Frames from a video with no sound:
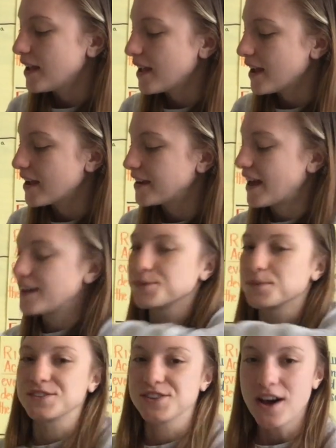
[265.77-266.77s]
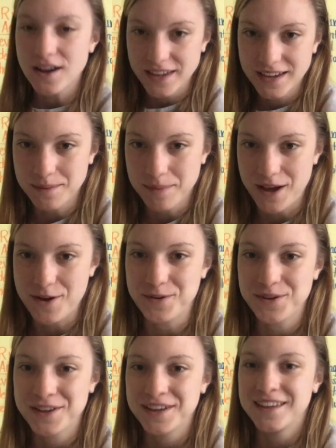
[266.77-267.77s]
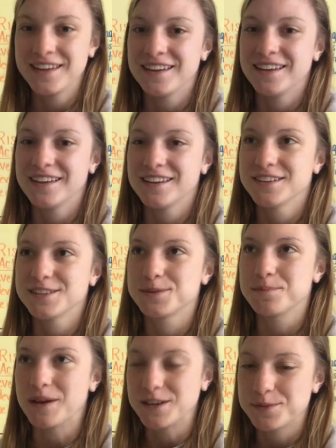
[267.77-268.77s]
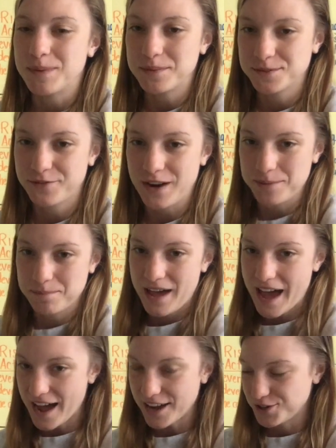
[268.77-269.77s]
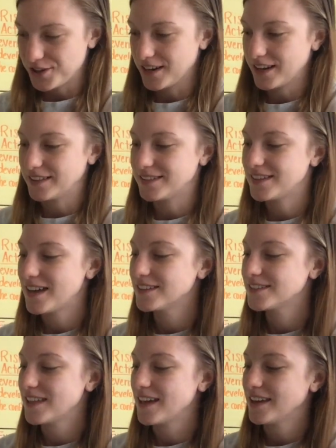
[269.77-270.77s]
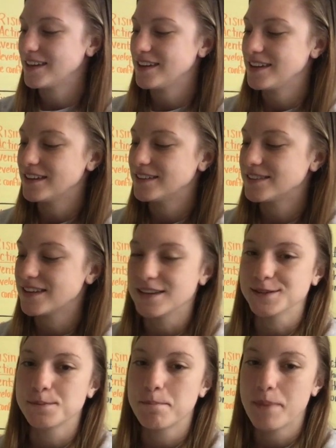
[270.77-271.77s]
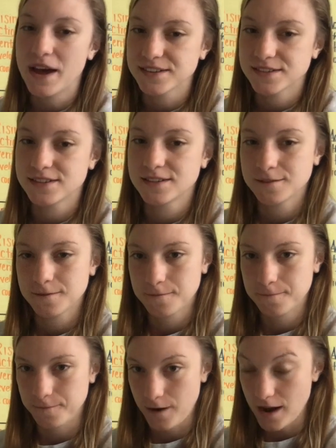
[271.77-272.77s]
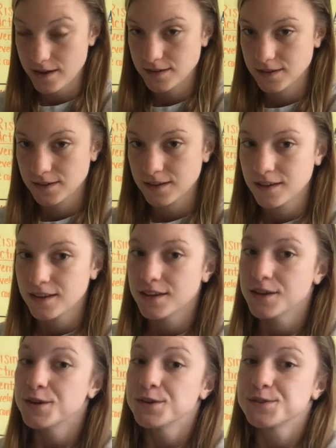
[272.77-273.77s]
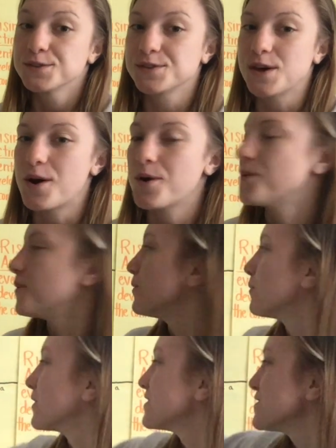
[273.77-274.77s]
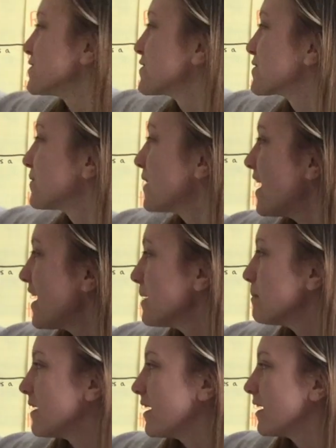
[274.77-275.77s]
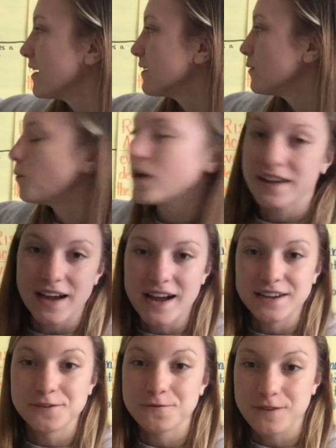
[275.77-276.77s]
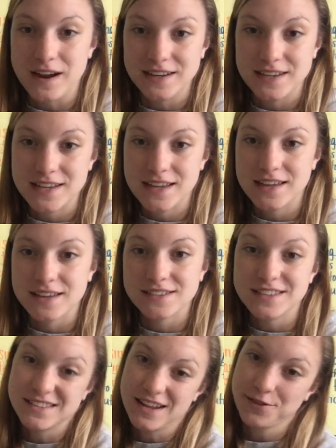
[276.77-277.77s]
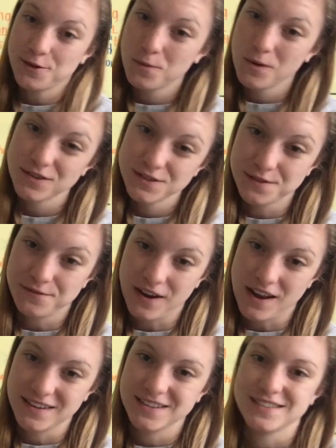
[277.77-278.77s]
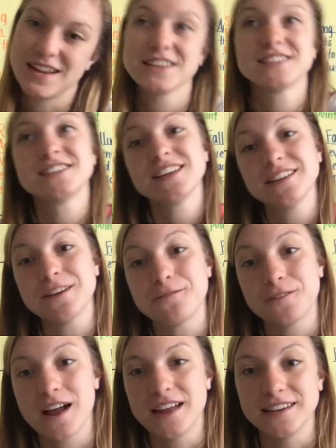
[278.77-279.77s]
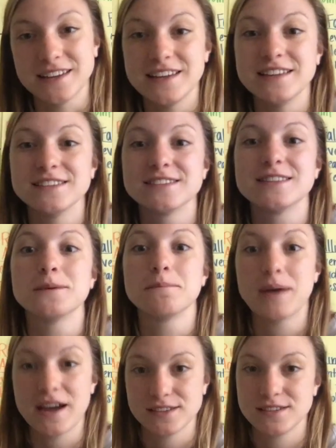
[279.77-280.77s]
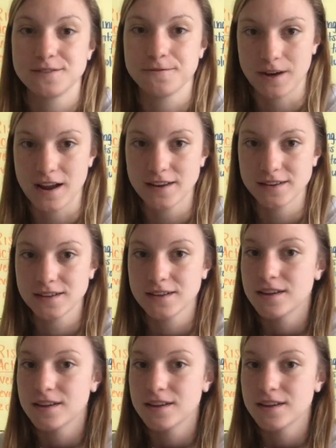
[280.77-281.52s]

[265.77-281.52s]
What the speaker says: as we're talking about SpongeBob's friend, Patrick, it says that he is his best friend. So we're describing what kind of friend he is. He's not the worst friend. He's not a silly friend. He's the best friend.